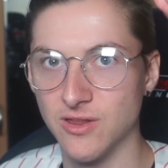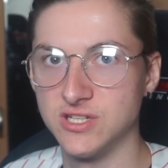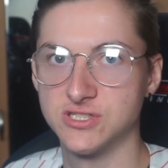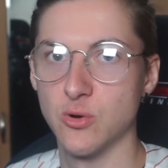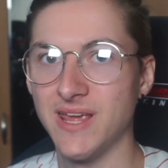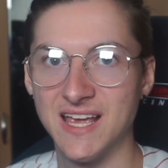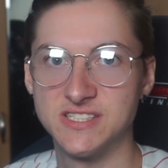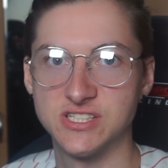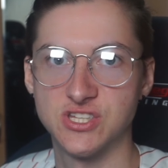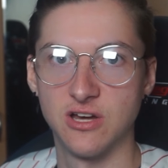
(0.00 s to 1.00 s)
about the Sony
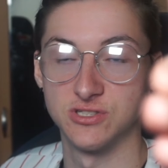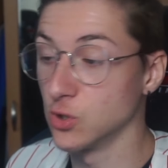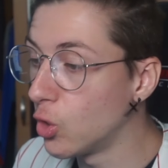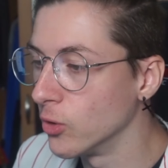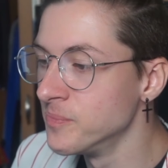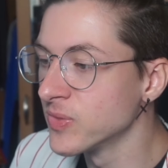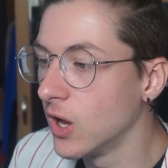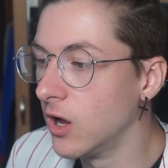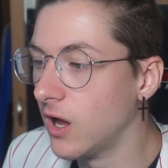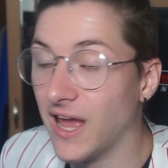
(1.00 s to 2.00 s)
a6000 or
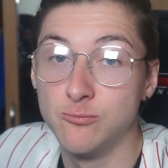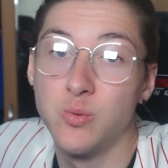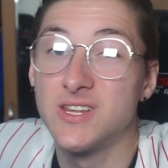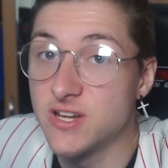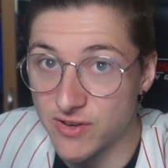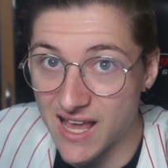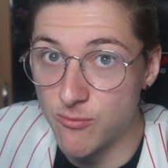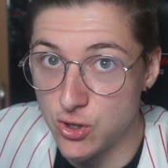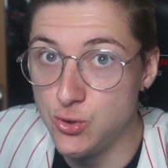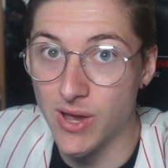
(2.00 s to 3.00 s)
whichever
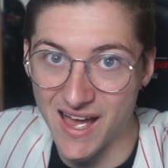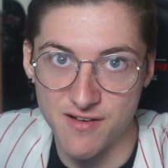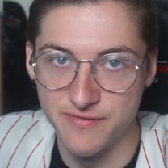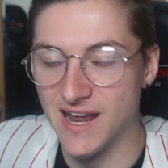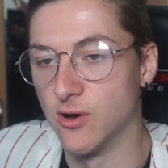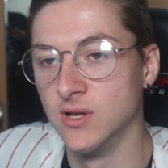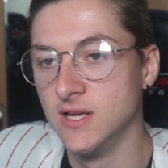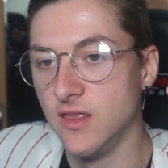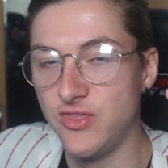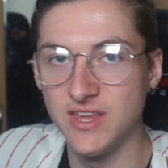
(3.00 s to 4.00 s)
camera you have. Now,
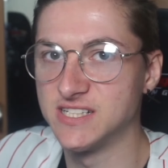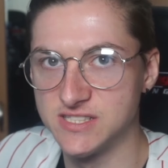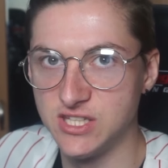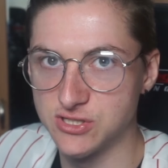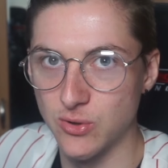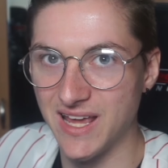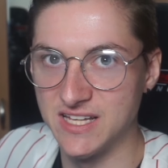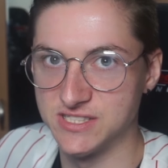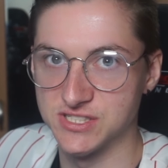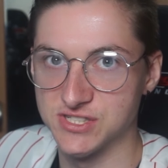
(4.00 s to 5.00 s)
this is the Sony
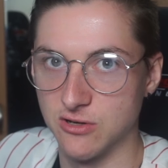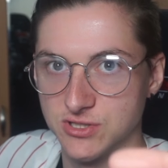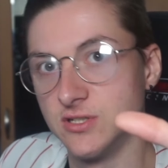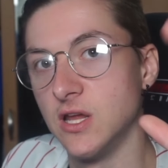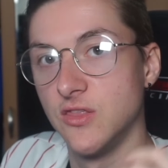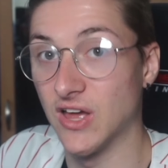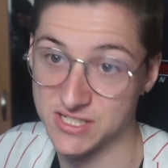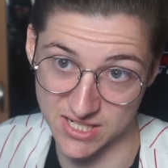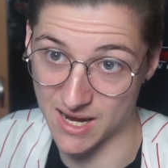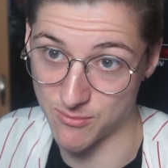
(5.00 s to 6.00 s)
a6000.
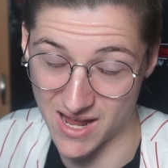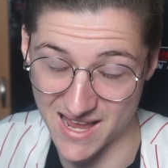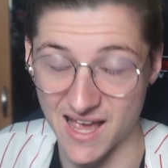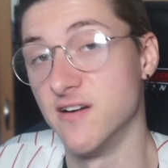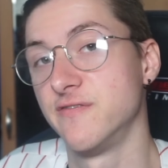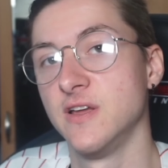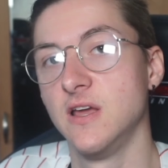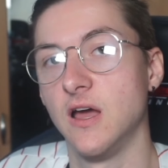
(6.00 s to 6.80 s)
That's the camera I have.